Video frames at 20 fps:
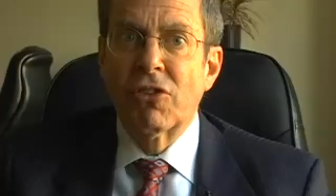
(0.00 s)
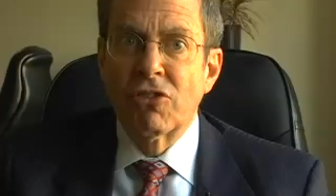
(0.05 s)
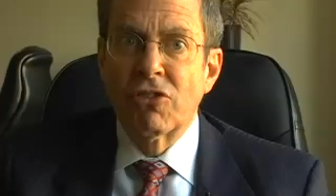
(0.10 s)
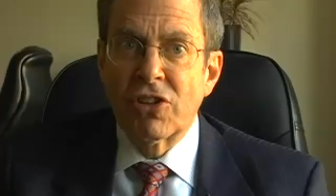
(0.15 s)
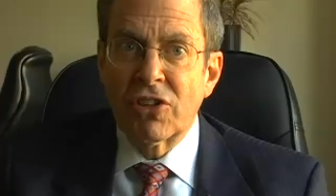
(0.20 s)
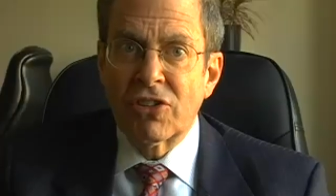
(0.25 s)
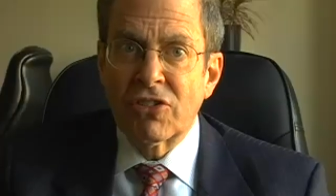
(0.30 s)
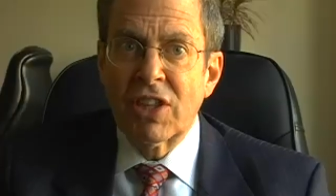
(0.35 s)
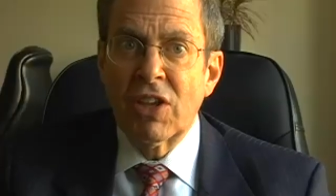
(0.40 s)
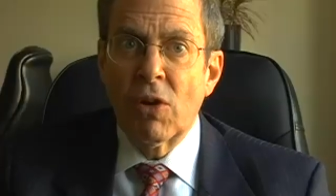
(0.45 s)
if you're
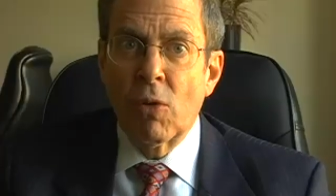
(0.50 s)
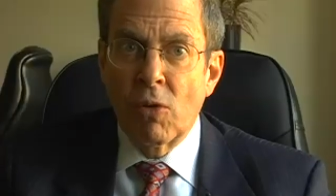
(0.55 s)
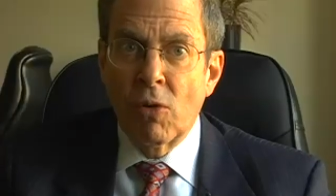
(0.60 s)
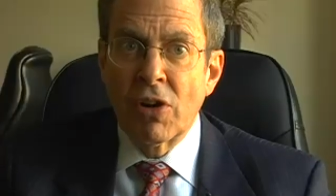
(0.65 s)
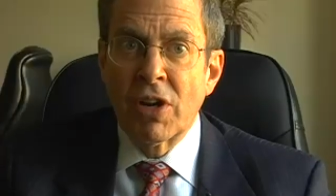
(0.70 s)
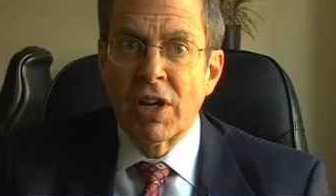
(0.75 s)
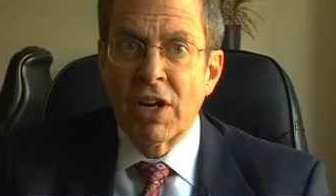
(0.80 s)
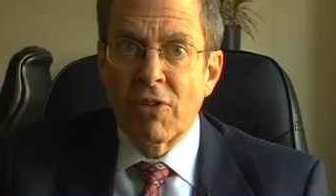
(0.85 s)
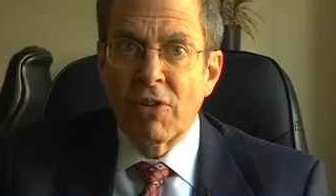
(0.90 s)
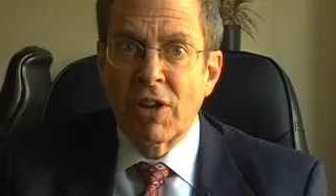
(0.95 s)
just the
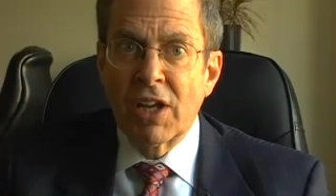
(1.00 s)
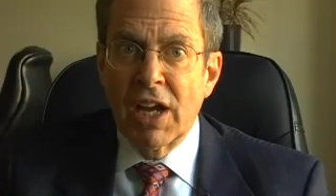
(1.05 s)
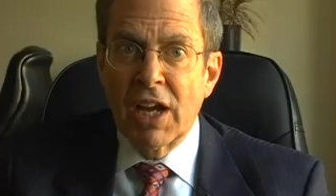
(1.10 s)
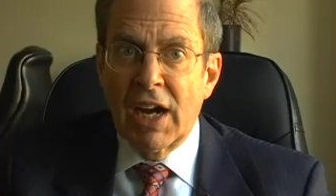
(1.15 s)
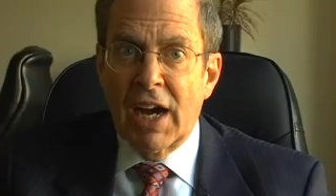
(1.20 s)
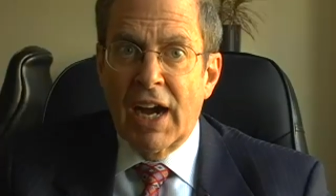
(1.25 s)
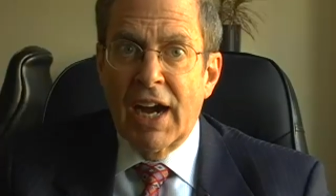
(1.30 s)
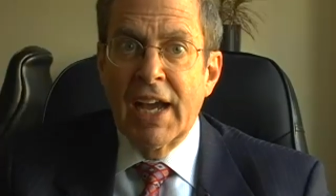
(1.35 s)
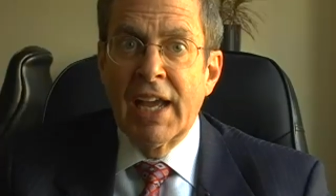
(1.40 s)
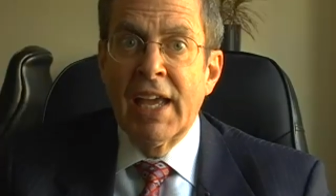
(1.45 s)
ordinary
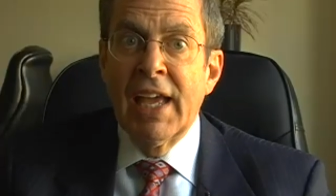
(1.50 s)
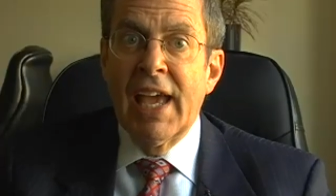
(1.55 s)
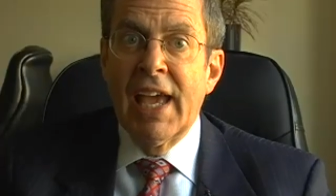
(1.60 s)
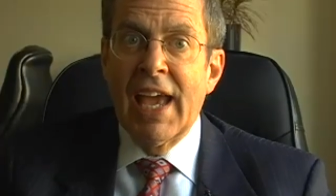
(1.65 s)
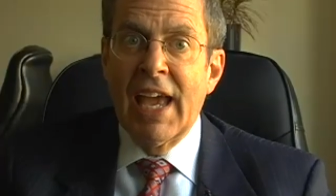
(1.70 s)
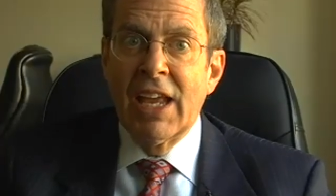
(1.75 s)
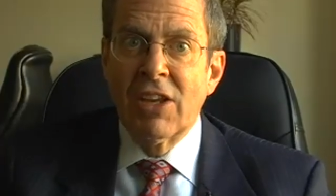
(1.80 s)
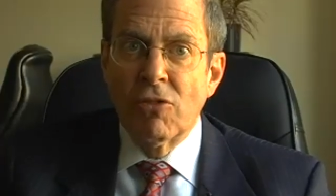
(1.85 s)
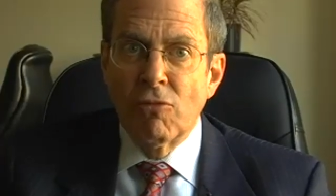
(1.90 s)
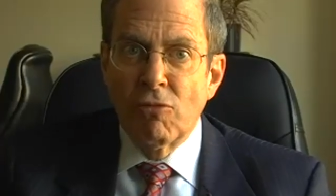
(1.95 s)
guy
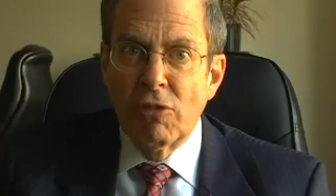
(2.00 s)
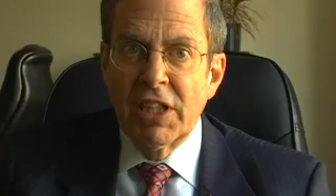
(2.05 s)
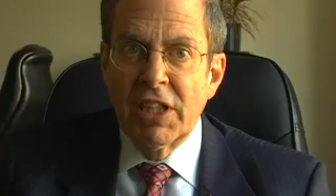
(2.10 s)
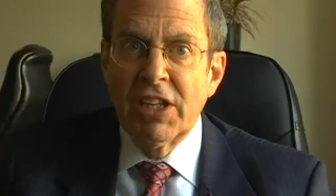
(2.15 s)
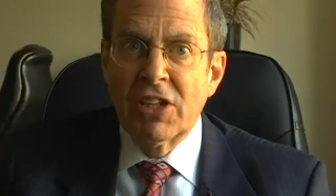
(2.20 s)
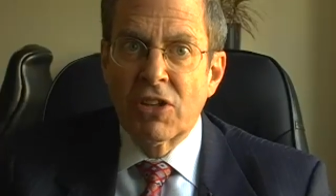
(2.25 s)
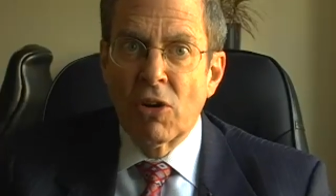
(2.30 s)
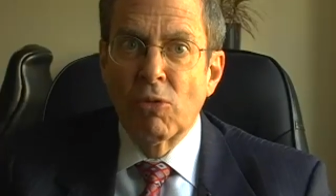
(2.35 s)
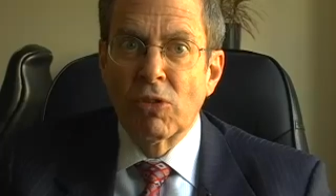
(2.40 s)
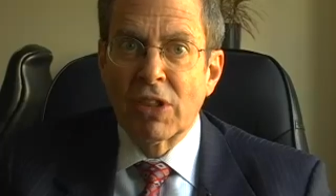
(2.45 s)
and you
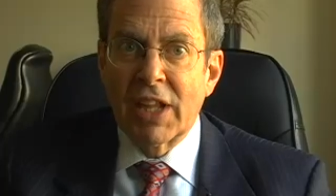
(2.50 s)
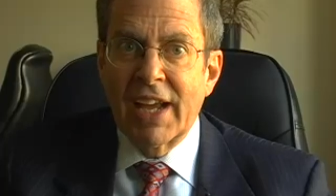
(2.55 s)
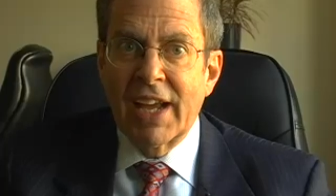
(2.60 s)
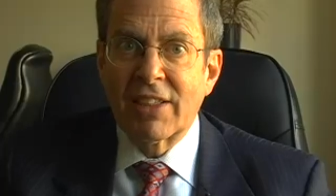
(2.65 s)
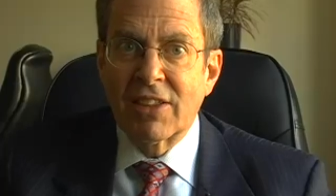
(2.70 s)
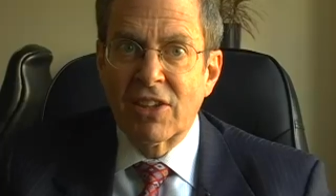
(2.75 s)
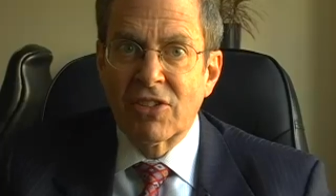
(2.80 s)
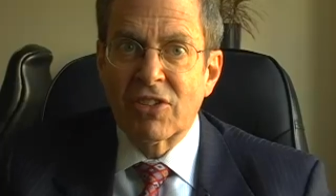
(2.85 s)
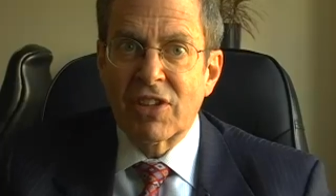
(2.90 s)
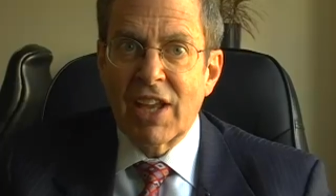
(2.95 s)
really don't
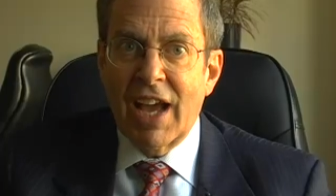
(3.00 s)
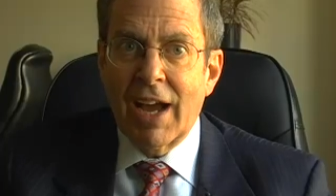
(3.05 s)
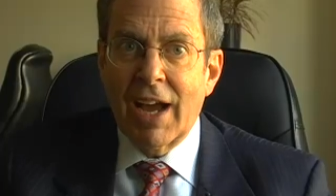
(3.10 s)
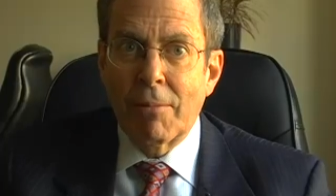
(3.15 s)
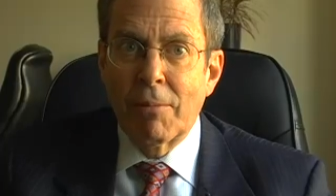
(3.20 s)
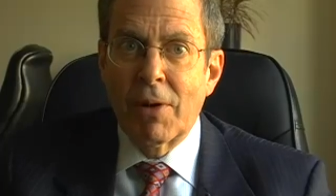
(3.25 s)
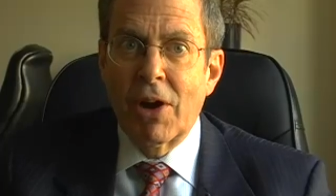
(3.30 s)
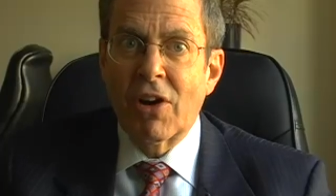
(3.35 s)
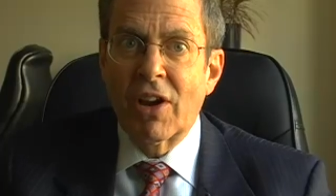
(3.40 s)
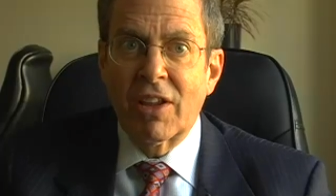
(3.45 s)
like the
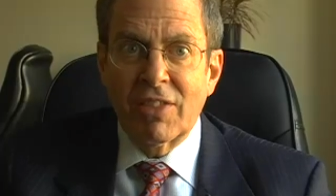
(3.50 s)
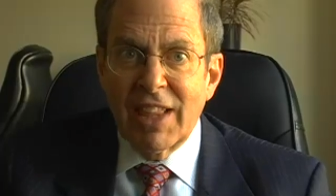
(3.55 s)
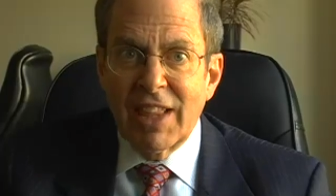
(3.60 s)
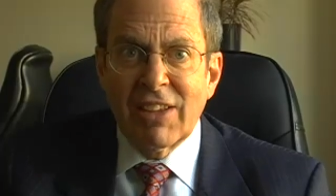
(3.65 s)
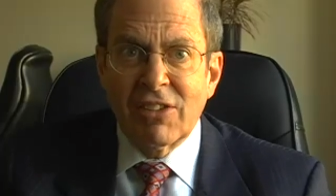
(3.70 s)
stock market,